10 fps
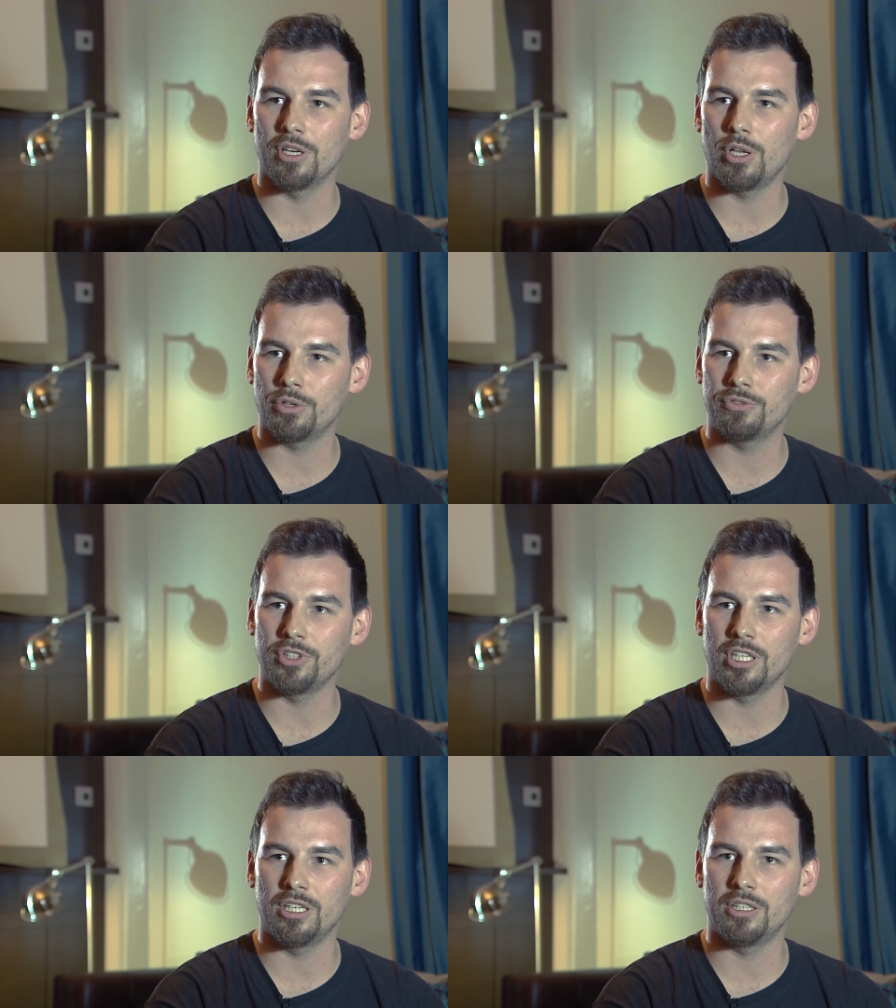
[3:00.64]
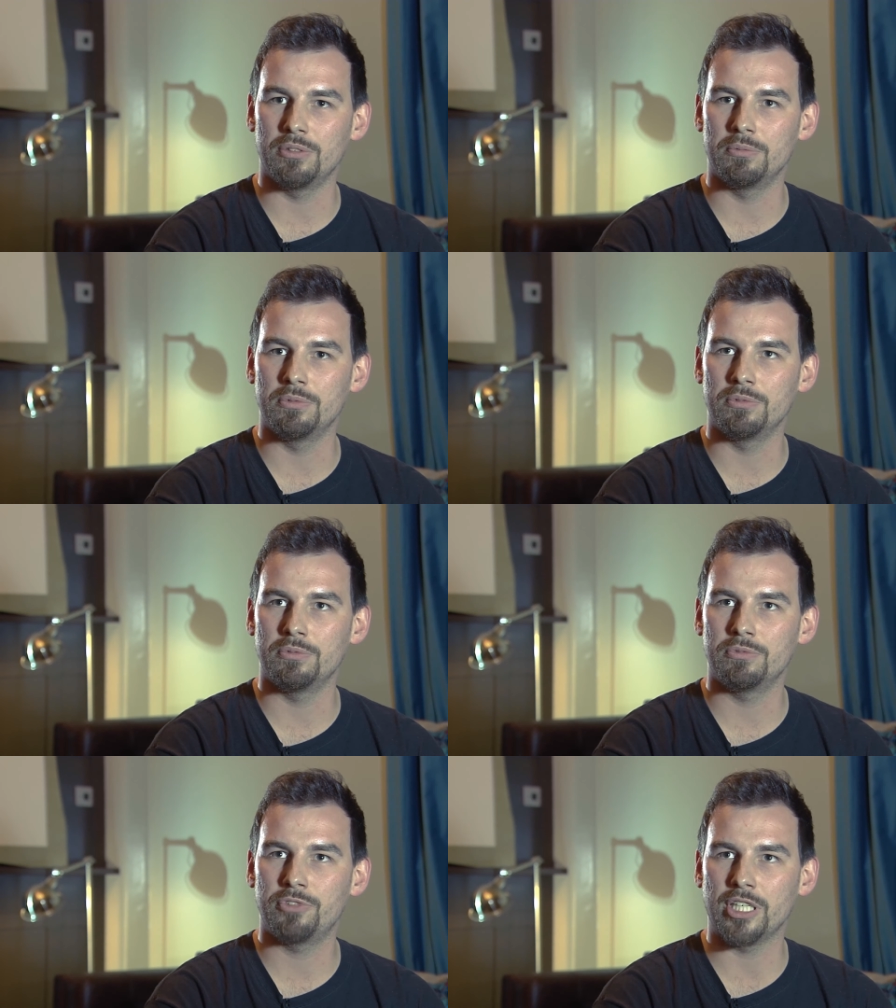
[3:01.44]
a lot of uh,
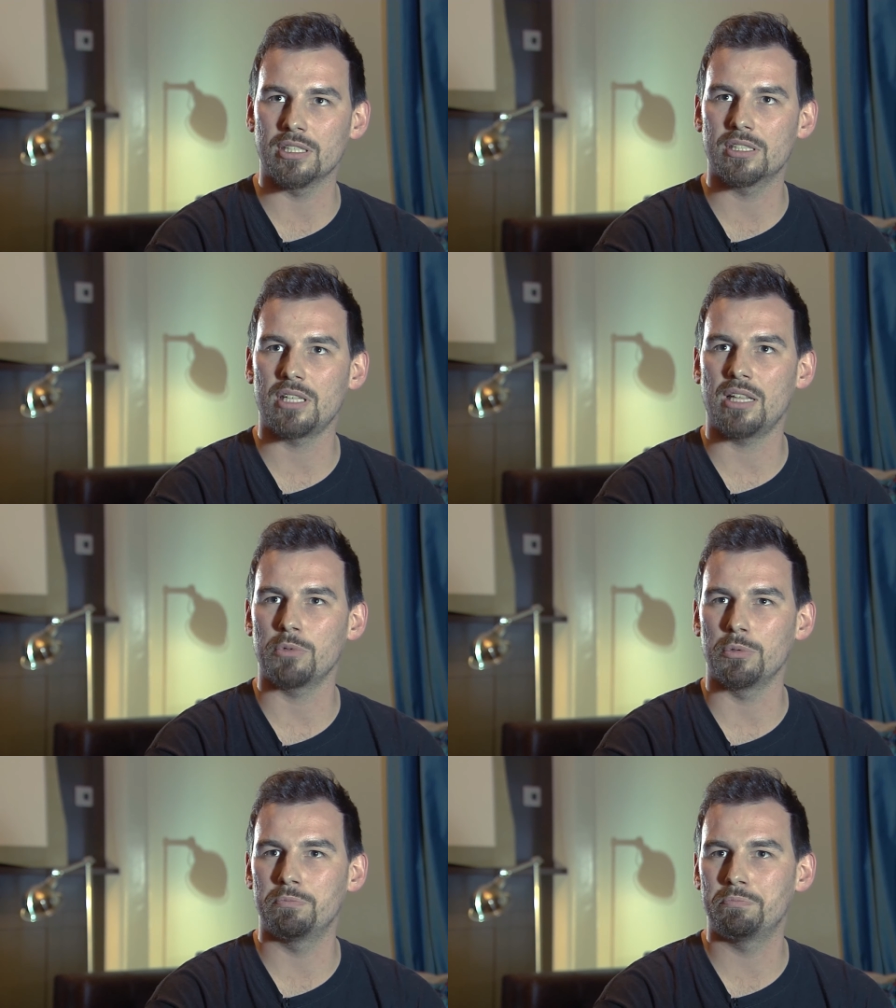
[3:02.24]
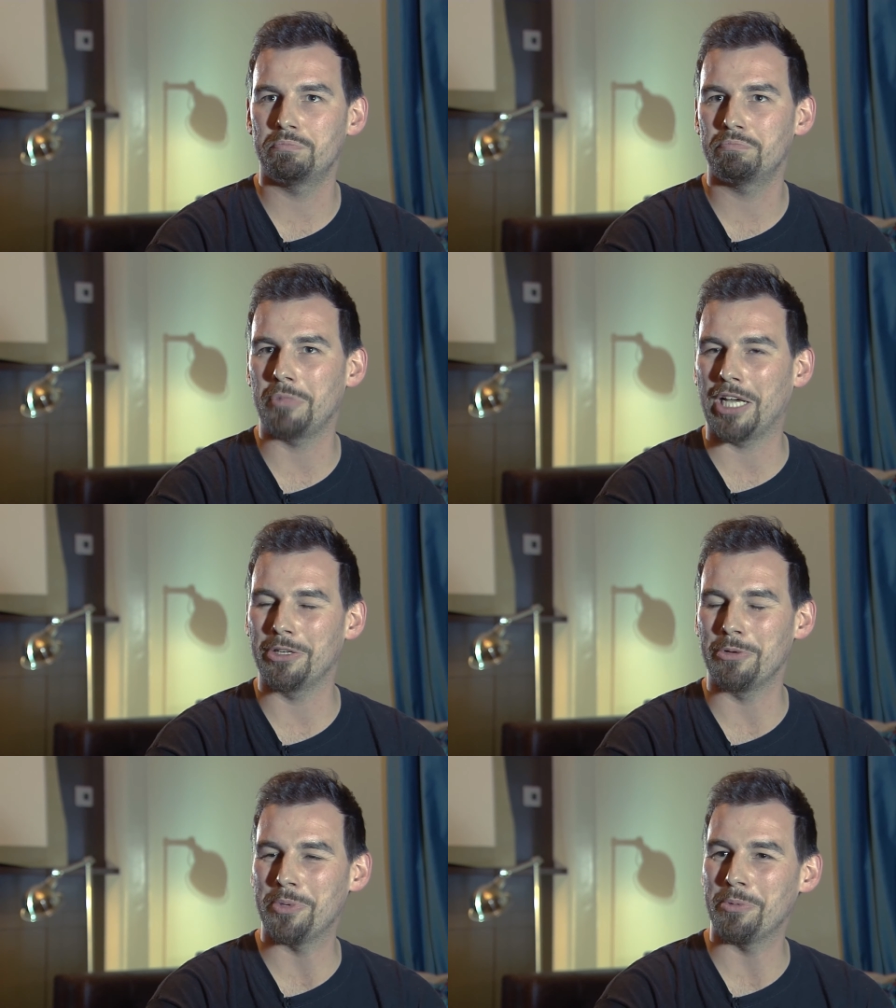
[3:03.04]
things that will, I don't
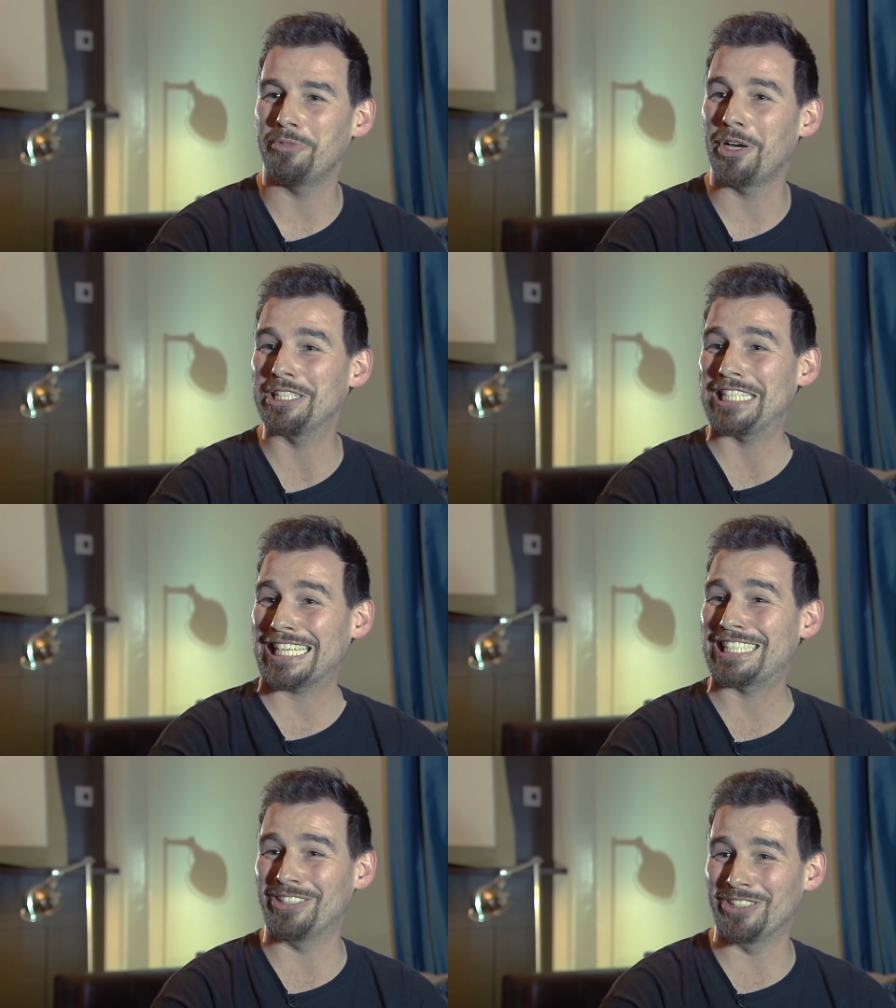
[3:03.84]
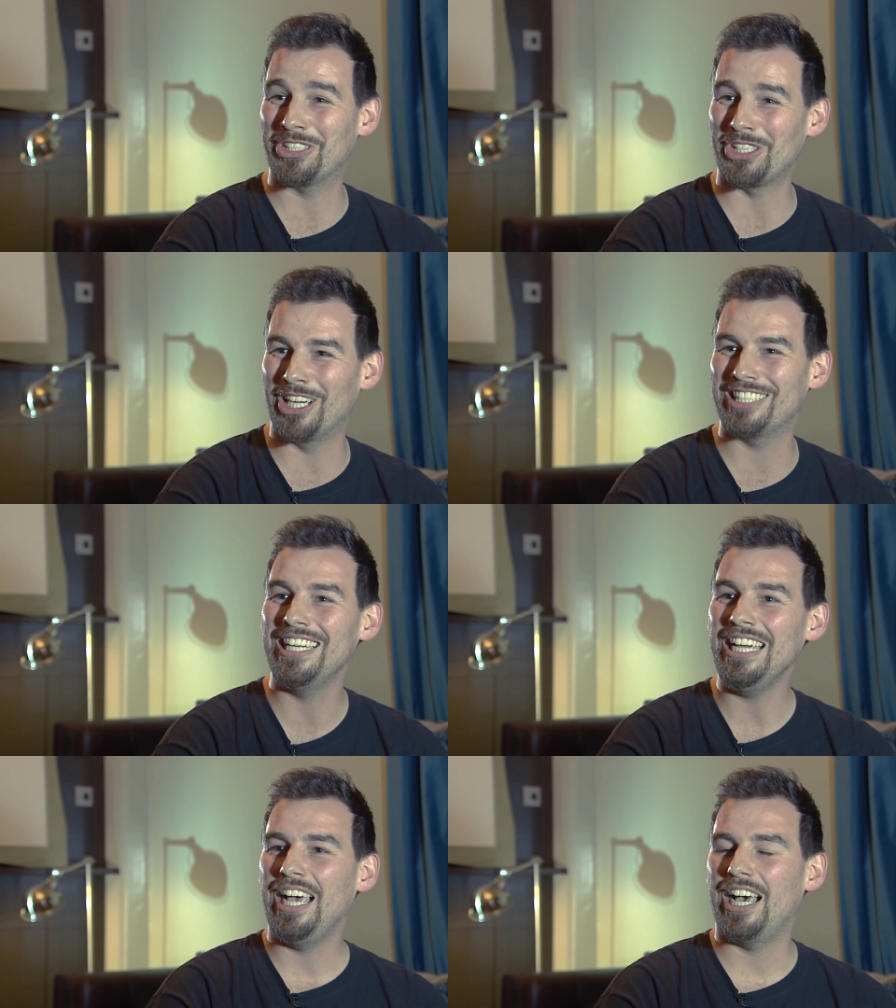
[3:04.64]
know if people find sexy on the side
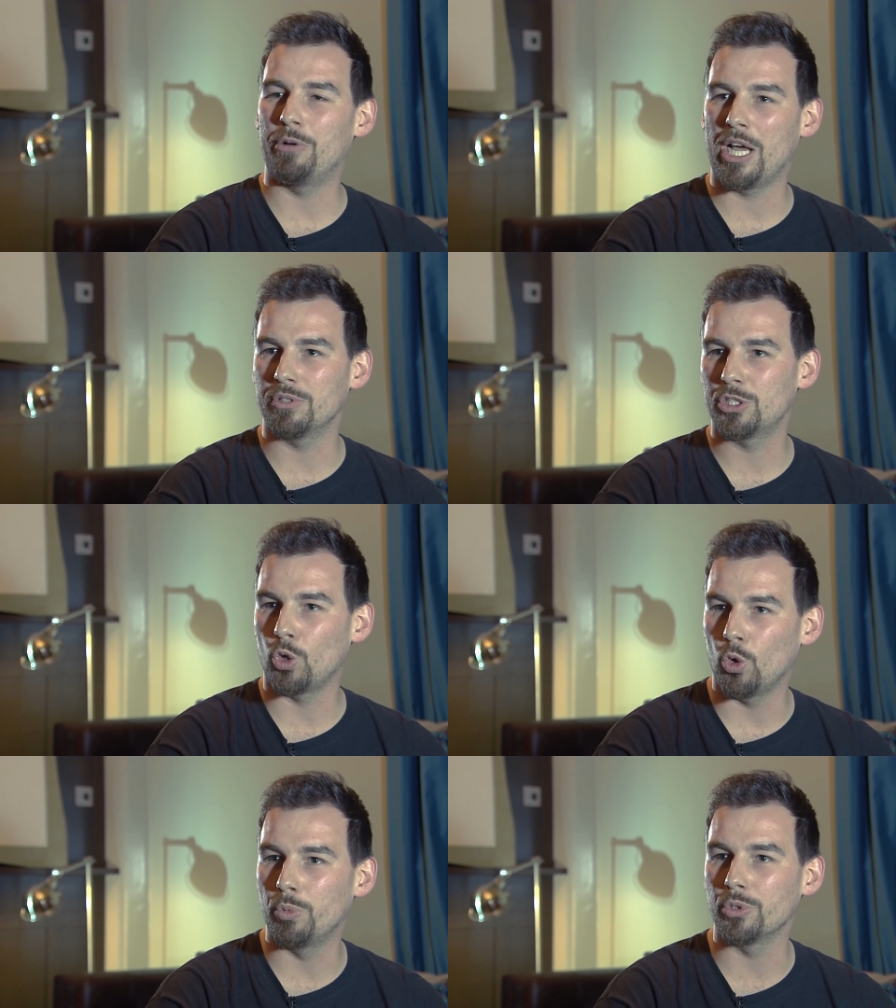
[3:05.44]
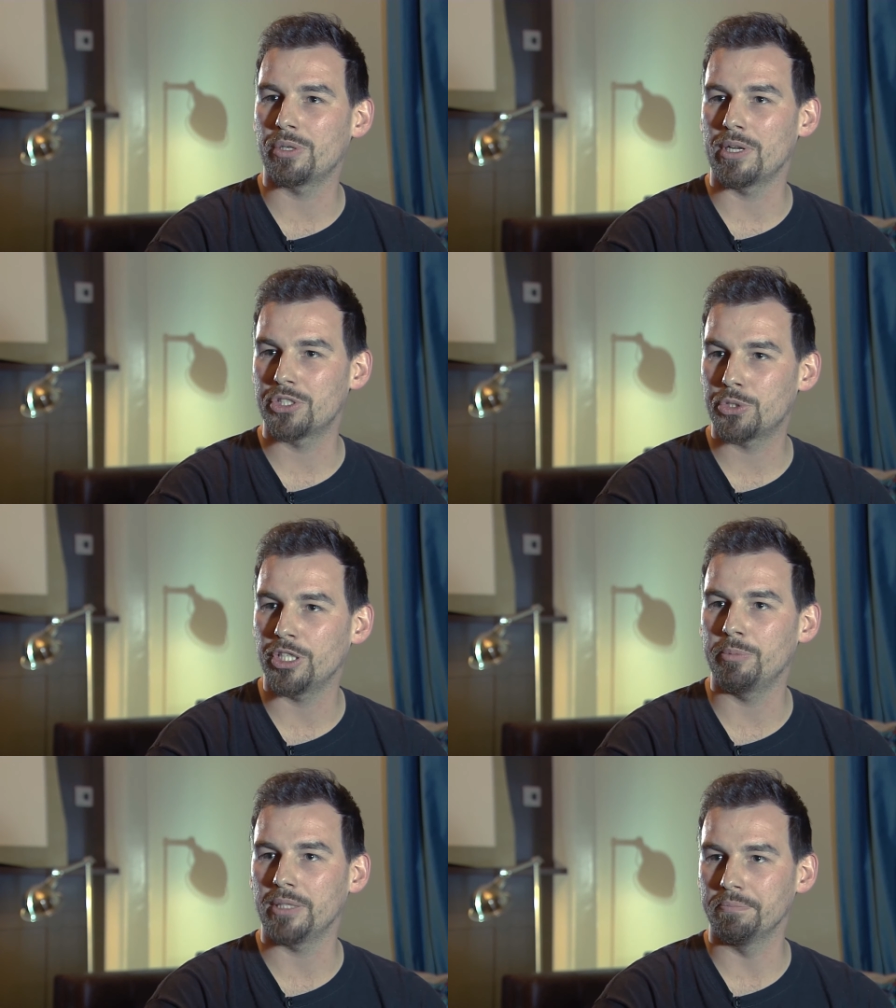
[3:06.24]
around scoreboards, around
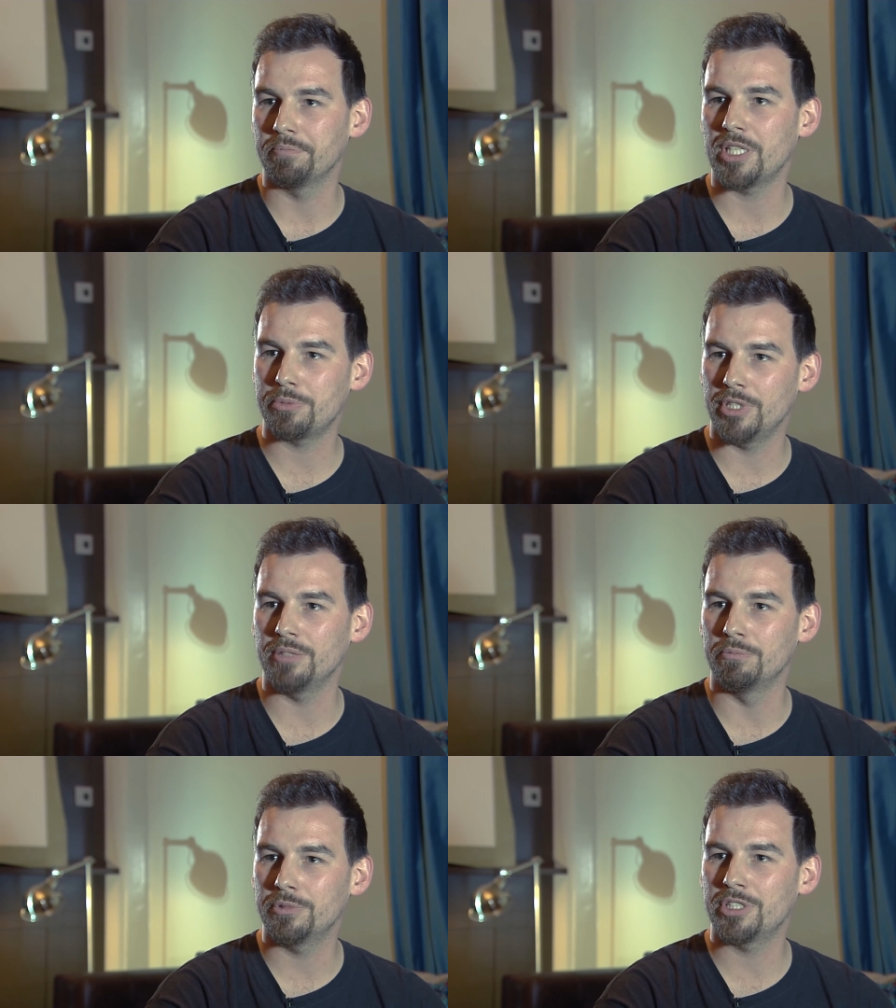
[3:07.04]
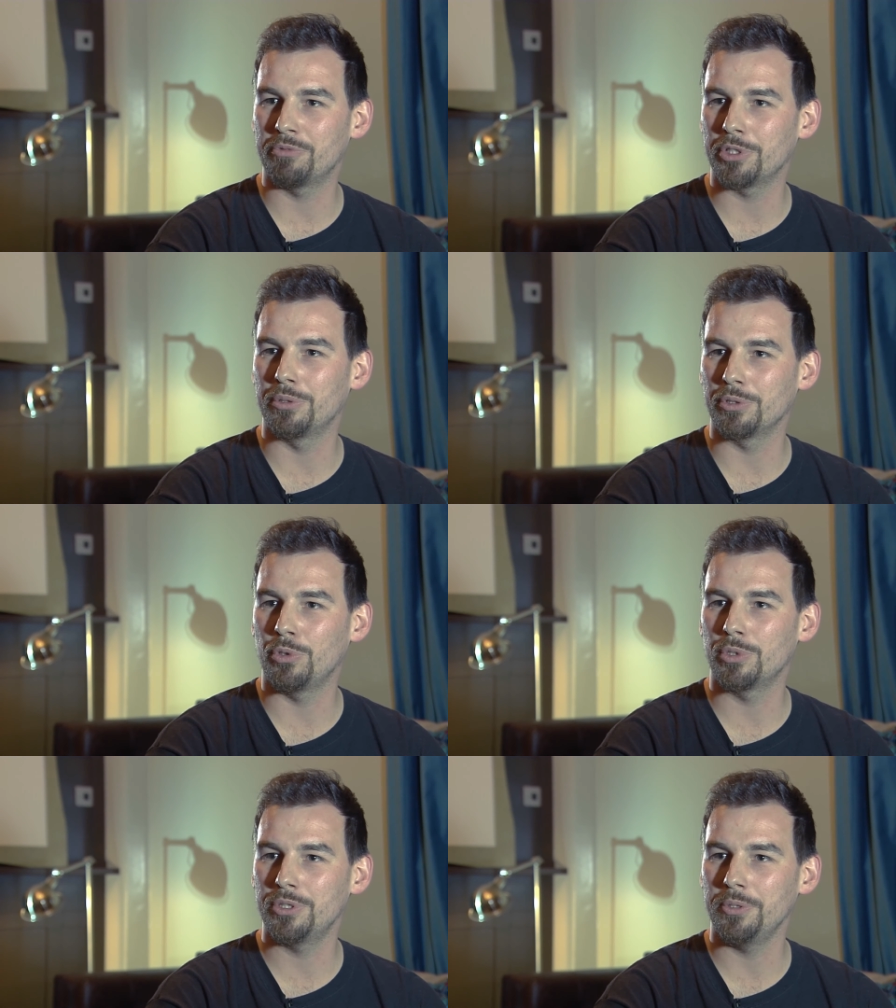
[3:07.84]
streaming. That's really something to look
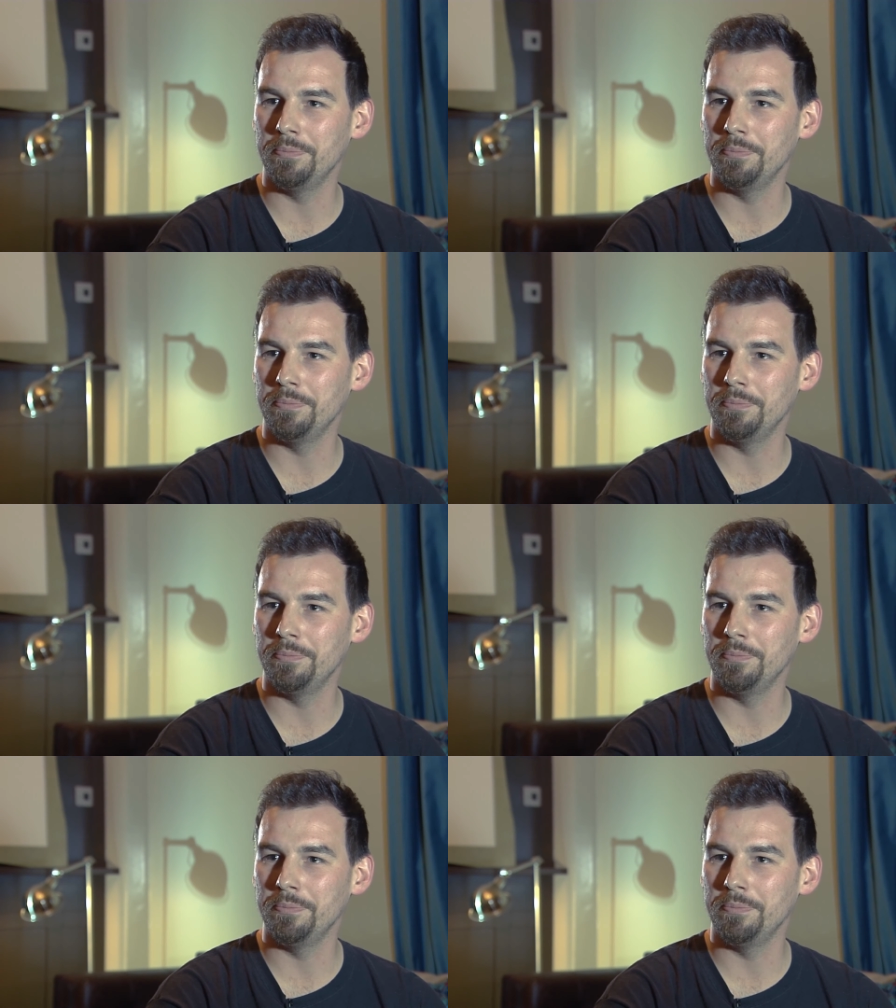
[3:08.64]
forward to.